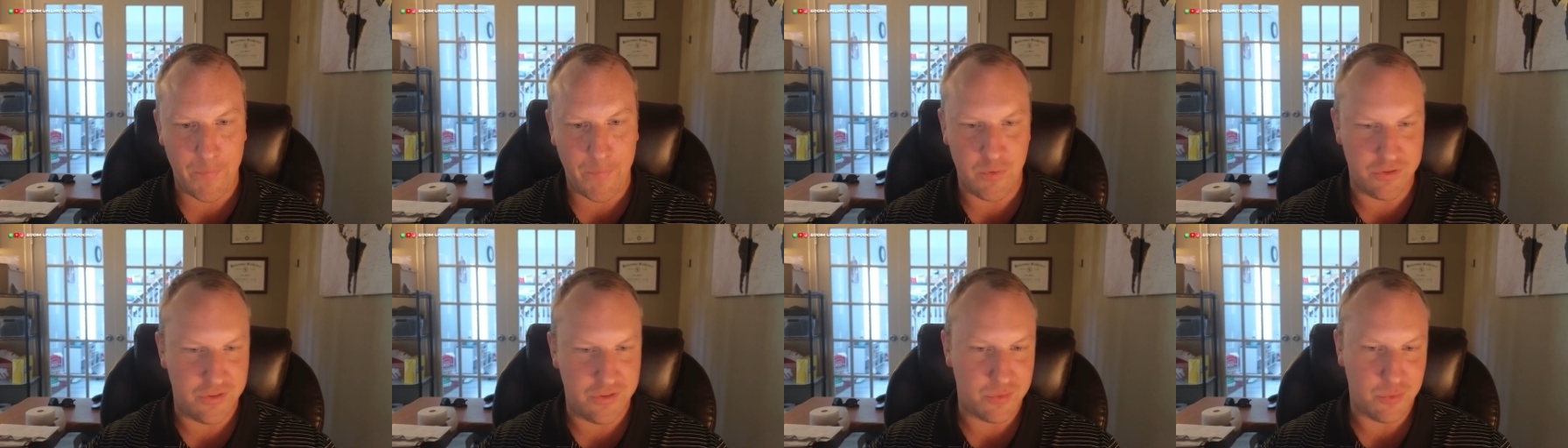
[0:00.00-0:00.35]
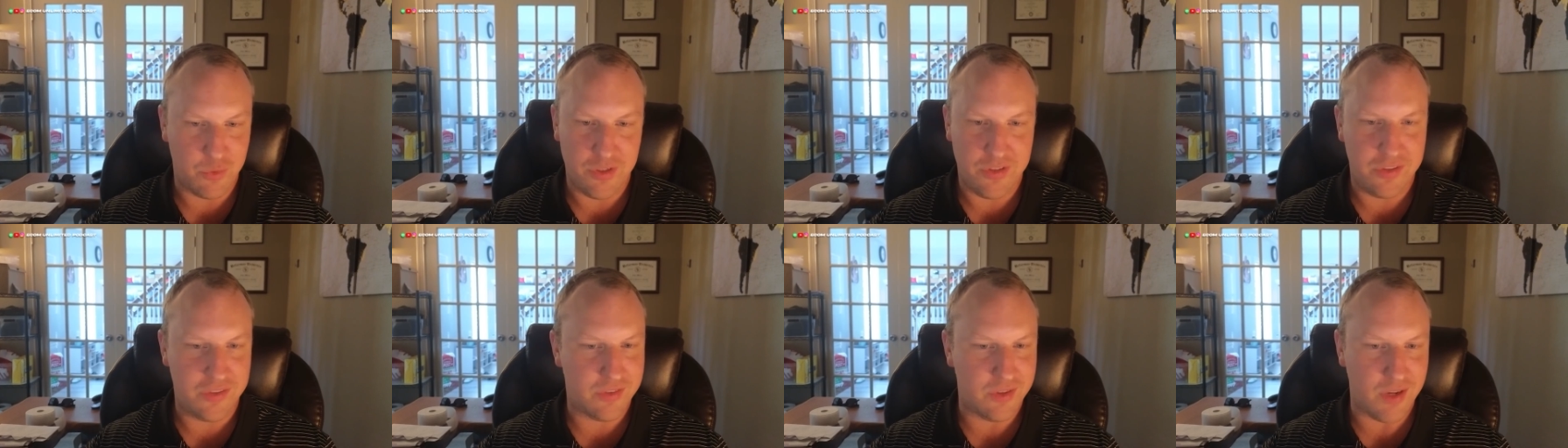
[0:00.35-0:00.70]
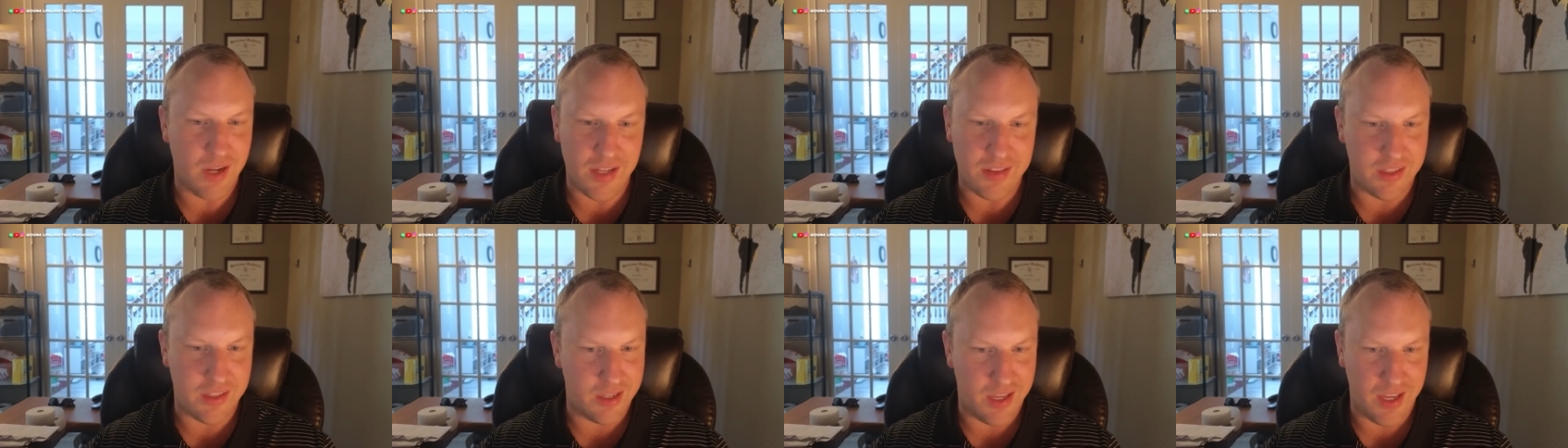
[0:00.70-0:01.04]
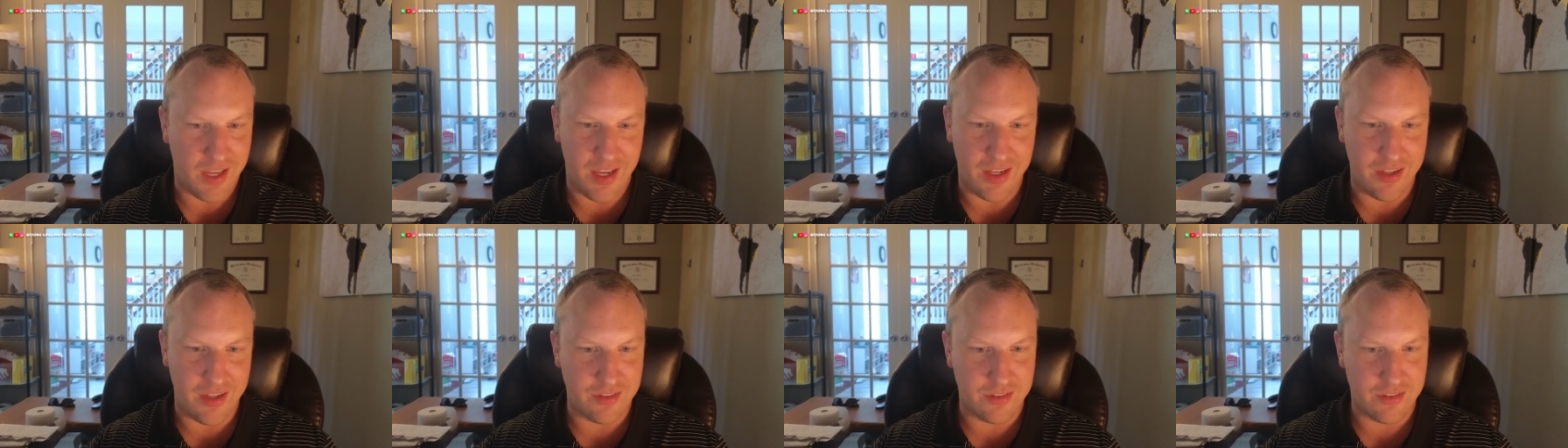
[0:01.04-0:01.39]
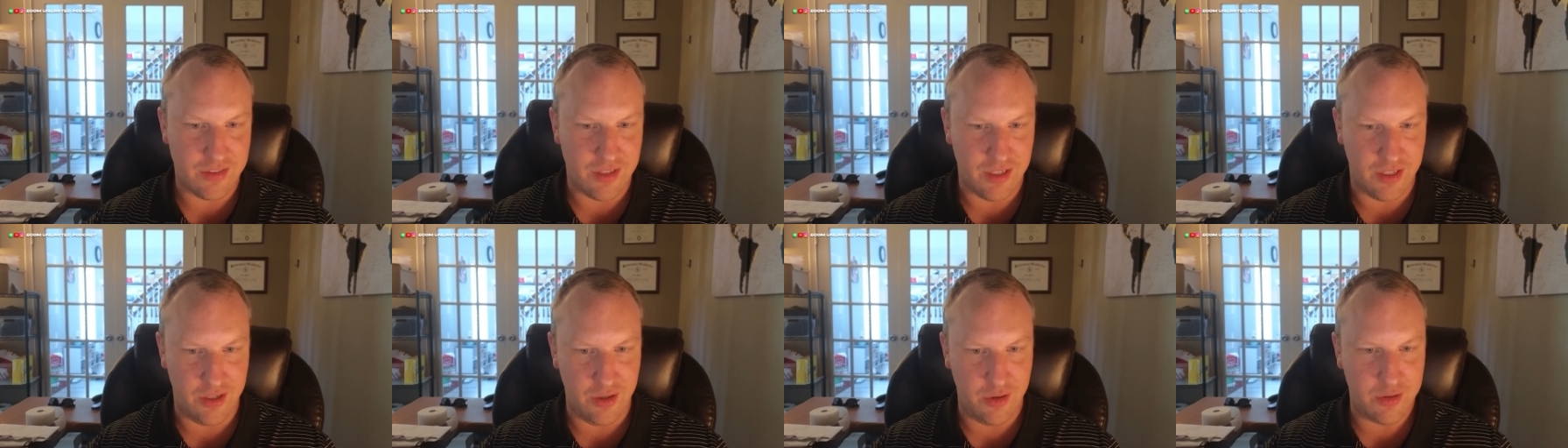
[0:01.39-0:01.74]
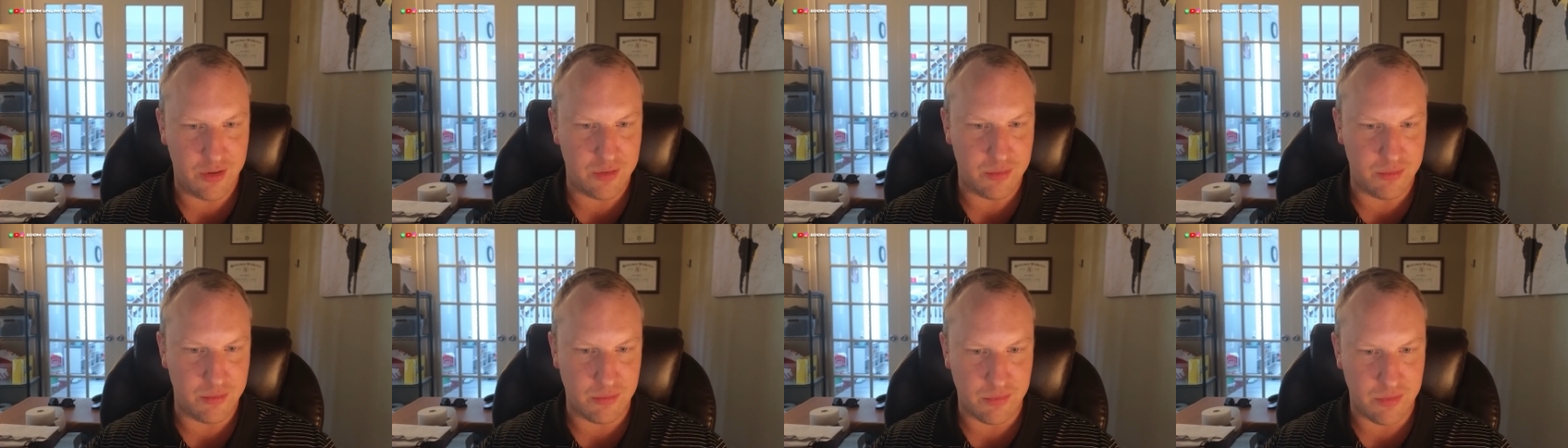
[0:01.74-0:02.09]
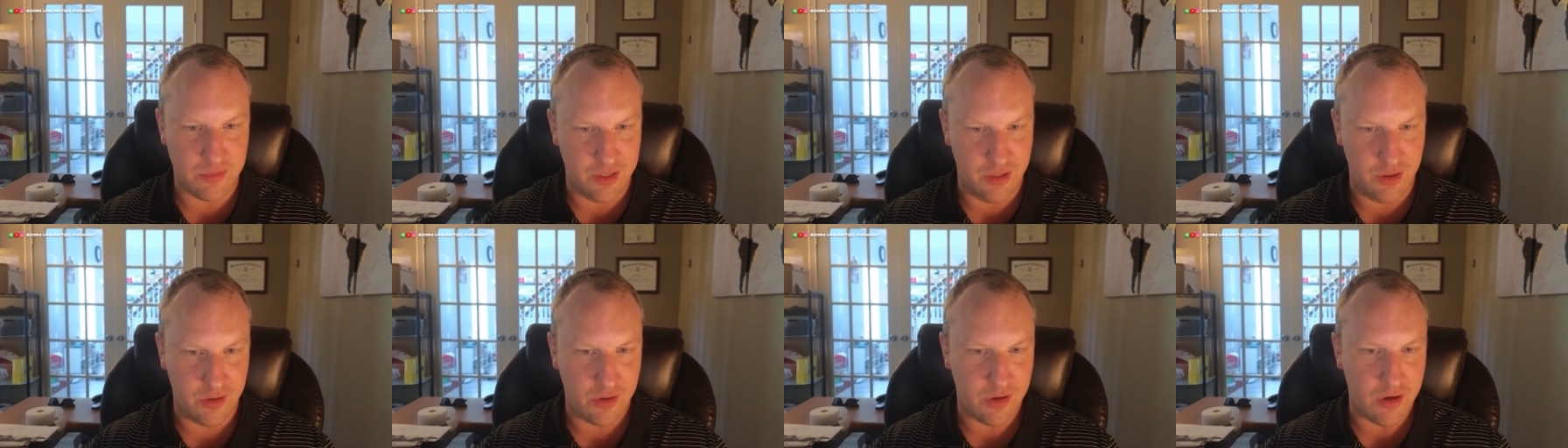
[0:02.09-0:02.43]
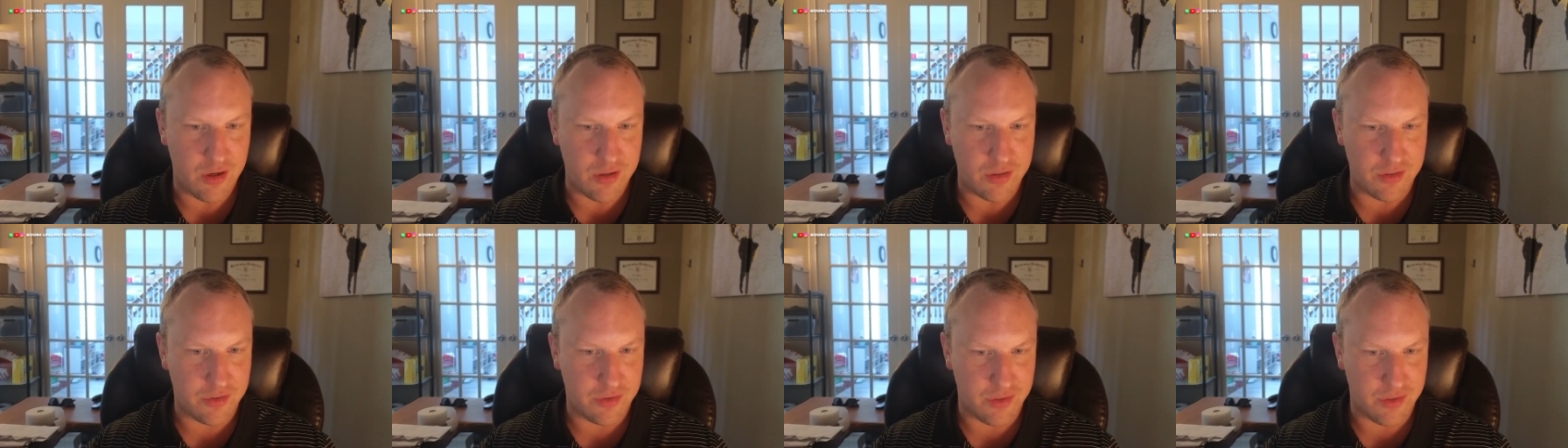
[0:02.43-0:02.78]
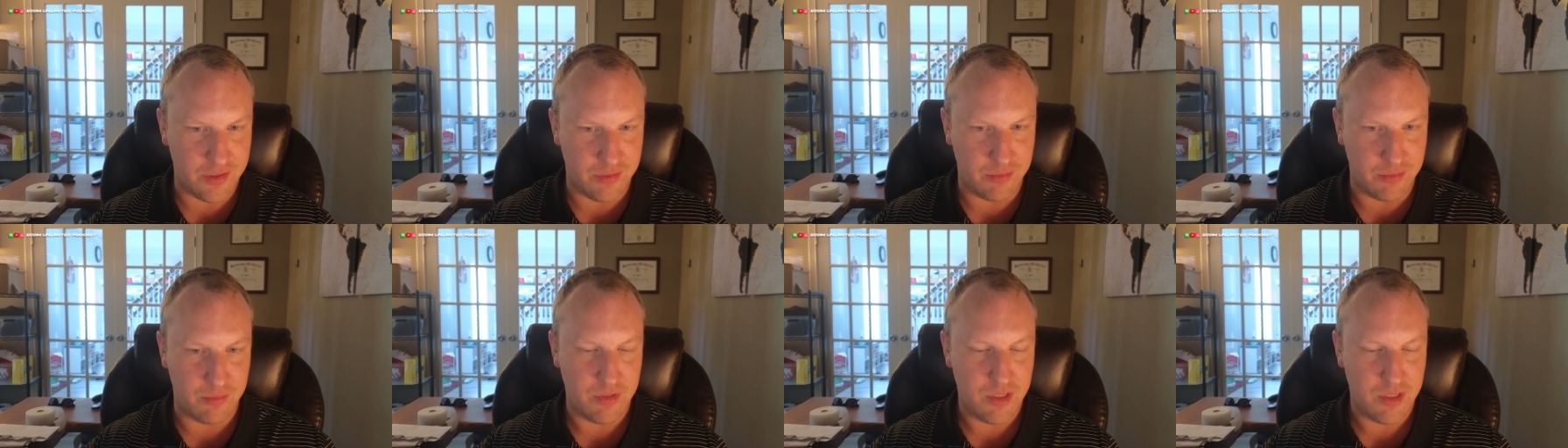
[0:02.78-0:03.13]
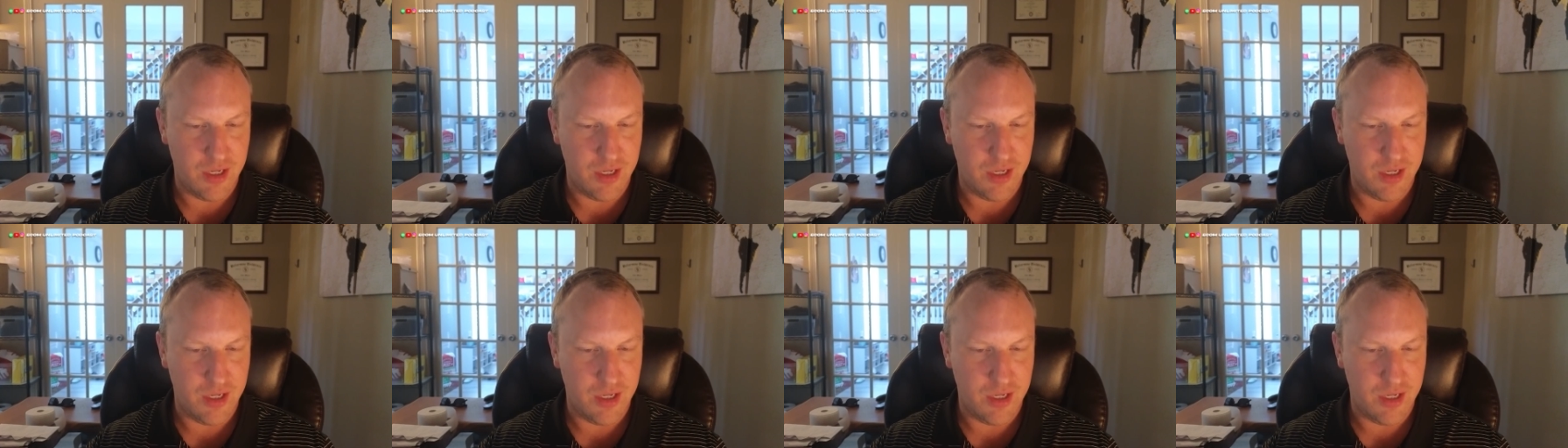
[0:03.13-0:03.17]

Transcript: which is which is not the case like you can you can honestly